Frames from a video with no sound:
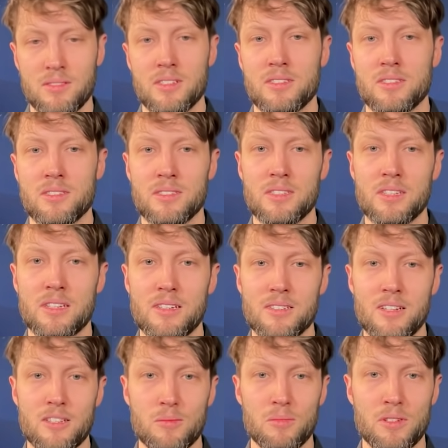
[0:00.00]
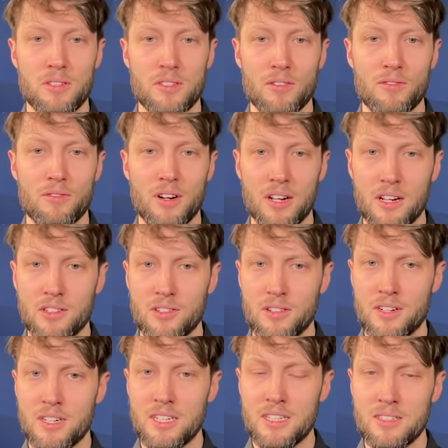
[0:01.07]
This is the assessments of
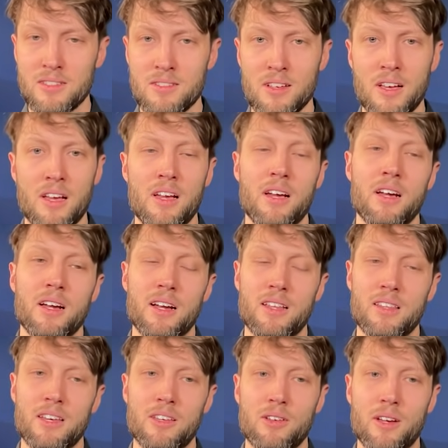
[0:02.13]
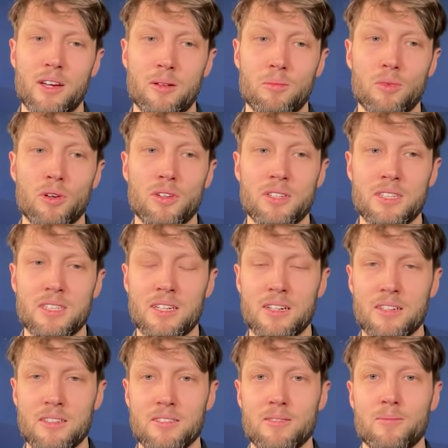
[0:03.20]
regulatory needs, and there you get more
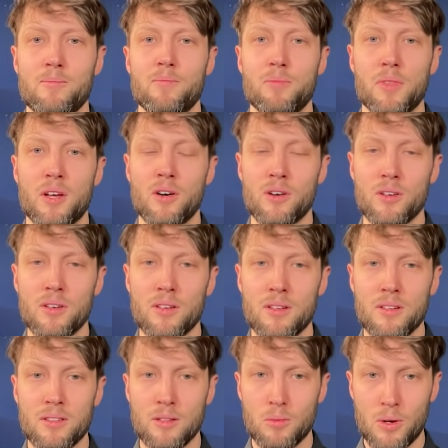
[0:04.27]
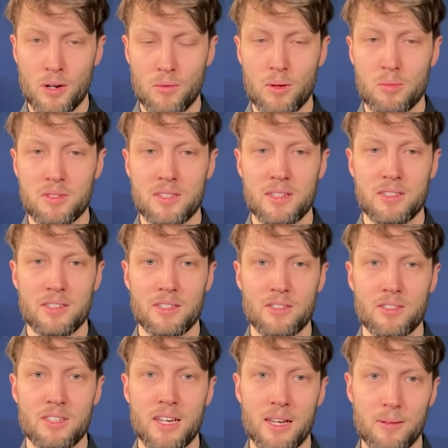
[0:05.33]
details on the work we're presenting
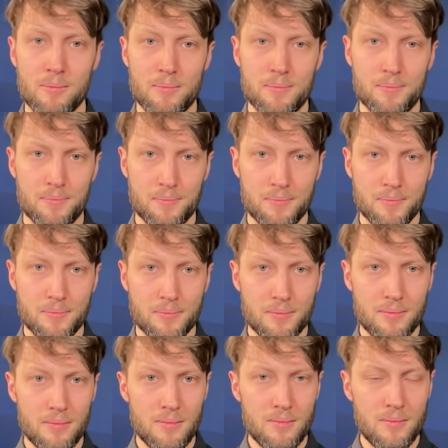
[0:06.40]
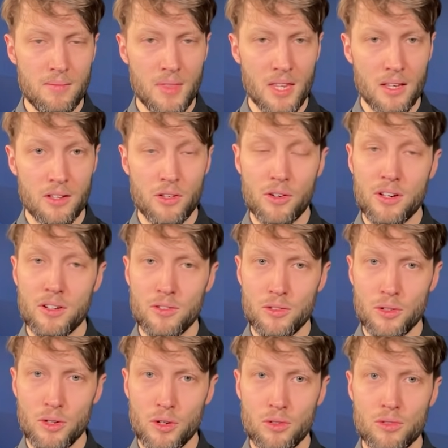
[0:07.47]
today. You can
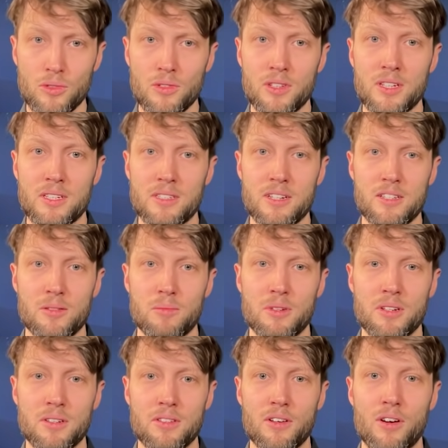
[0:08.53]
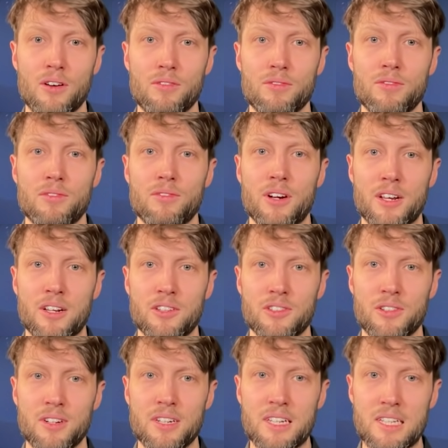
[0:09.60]
also go to the assessment of
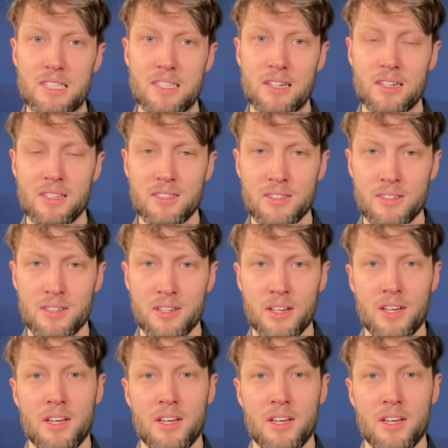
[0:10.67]
regulatory needs list.